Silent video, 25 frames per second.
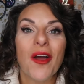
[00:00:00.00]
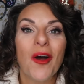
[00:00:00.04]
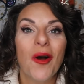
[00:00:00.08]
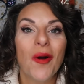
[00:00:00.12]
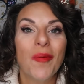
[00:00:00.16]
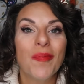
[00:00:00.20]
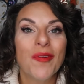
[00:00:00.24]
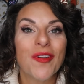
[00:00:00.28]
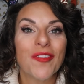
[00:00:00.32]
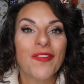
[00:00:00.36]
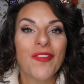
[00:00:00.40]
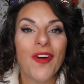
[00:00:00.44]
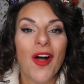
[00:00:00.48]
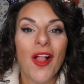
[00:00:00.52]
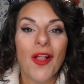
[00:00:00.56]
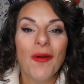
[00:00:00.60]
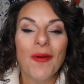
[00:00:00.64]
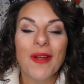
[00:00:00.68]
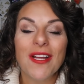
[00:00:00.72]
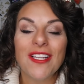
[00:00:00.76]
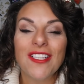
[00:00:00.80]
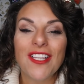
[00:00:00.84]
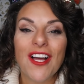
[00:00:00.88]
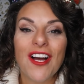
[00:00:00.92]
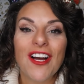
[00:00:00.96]
hope you're
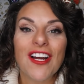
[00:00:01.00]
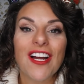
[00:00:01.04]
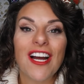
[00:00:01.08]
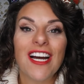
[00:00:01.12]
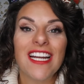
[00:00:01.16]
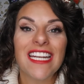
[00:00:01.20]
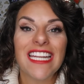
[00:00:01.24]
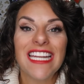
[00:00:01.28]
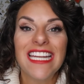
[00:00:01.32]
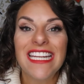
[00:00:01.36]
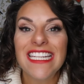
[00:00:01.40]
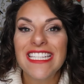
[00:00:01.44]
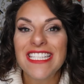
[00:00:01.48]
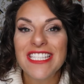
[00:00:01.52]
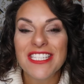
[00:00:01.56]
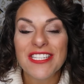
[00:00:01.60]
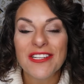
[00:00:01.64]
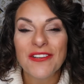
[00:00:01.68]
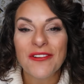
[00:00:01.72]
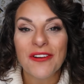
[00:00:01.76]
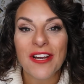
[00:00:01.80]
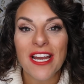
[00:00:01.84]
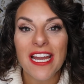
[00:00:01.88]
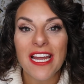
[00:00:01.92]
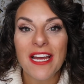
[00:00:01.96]
following along on
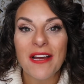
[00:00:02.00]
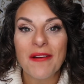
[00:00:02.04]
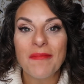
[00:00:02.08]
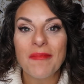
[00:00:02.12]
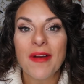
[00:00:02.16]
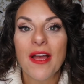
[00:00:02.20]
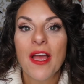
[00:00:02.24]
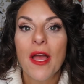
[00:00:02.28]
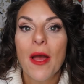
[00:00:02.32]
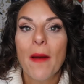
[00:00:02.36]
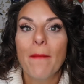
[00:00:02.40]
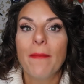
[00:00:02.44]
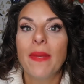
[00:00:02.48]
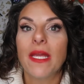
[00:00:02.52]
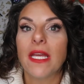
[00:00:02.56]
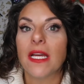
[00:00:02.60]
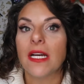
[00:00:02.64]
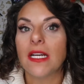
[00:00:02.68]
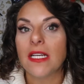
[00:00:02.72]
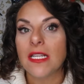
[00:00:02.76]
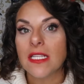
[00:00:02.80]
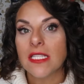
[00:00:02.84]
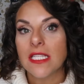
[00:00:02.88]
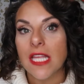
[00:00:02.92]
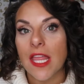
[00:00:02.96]
Instagram
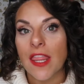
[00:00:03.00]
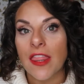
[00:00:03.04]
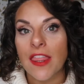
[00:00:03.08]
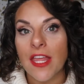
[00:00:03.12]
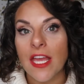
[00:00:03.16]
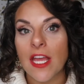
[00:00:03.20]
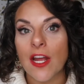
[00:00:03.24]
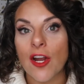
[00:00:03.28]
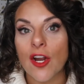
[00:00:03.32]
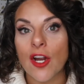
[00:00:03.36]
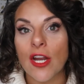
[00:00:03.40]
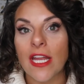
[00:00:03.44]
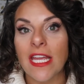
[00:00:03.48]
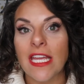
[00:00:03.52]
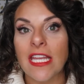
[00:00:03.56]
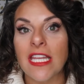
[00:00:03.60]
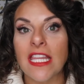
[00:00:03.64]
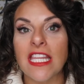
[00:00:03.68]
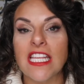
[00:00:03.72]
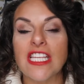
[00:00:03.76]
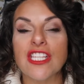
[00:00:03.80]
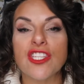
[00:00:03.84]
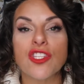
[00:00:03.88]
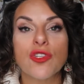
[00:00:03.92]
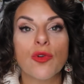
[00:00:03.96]
because there
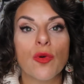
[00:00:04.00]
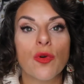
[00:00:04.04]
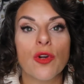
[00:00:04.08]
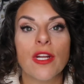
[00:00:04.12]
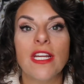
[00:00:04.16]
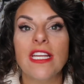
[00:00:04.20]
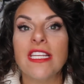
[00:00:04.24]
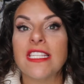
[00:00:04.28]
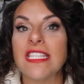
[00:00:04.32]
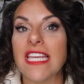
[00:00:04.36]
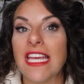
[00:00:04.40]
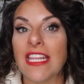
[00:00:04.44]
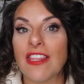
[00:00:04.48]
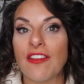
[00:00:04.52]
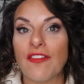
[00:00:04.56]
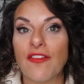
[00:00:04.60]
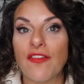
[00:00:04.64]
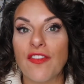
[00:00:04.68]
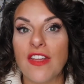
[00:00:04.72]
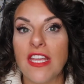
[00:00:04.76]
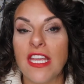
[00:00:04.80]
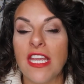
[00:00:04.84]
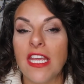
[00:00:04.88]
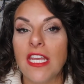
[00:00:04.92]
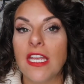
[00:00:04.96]
in the stories and the
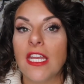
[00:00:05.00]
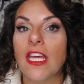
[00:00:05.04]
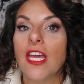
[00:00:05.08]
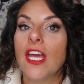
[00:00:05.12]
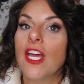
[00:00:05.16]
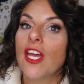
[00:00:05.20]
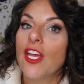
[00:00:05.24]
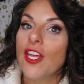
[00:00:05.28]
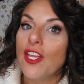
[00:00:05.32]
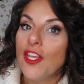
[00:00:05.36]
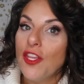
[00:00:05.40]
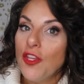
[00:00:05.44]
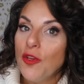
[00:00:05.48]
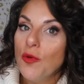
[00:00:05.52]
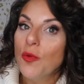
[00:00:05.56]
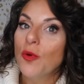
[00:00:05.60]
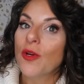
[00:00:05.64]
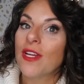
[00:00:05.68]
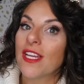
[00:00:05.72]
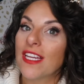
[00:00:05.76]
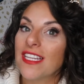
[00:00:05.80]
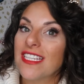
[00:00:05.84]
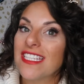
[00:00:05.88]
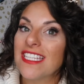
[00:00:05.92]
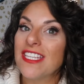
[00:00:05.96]
feed, you will
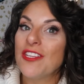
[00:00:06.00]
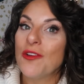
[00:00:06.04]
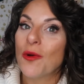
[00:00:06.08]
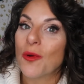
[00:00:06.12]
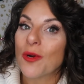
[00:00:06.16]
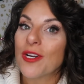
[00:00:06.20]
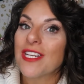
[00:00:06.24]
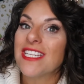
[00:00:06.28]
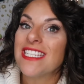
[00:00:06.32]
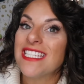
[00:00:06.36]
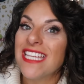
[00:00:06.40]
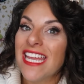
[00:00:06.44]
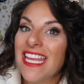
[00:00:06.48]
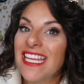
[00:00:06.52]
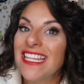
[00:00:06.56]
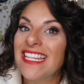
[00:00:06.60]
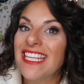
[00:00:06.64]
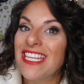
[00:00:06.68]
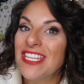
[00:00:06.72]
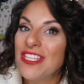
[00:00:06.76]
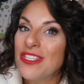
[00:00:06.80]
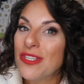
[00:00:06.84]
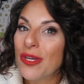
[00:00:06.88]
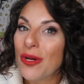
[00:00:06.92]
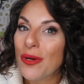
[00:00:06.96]
get your
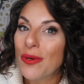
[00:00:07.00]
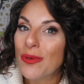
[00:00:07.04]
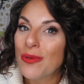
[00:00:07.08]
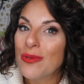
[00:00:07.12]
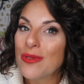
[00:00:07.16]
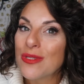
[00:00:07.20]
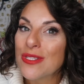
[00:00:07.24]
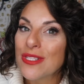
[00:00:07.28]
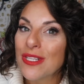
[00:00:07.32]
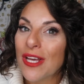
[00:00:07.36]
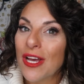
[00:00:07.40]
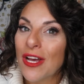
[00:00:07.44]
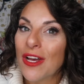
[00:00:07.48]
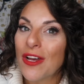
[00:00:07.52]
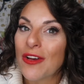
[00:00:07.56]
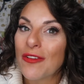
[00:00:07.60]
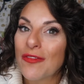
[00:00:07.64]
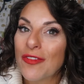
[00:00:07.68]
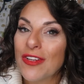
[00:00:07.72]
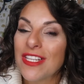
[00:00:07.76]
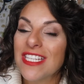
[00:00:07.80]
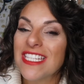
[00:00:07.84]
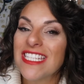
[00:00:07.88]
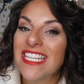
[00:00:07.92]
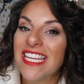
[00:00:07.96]
daily dose
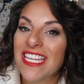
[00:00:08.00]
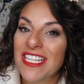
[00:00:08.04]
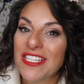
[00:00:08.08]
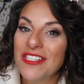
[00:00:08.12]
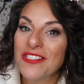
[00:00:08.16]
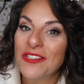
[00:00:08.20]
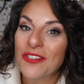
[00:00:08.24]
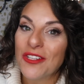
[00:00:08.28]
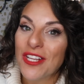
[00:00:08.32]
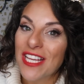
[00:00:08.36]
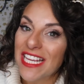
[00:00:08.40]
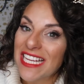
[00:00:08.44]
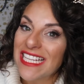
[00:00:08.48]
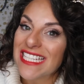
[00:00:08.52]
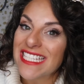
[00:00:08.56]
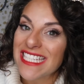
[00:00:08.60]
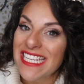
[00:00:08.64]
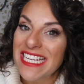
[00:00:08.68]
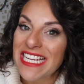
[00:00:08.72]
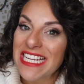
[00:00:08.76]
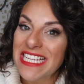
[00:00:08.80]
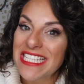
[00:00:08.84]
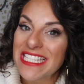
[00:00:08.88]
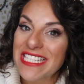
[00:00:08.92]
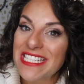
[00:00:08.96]
of Tinsel
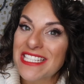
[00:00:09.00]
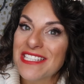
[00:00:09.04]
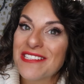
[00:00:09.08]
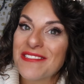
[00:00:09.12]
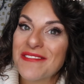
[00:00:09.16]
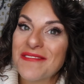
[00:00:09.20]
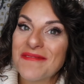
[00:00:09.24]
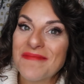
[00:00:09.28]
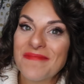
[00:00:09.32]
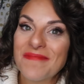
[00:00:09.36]
antics.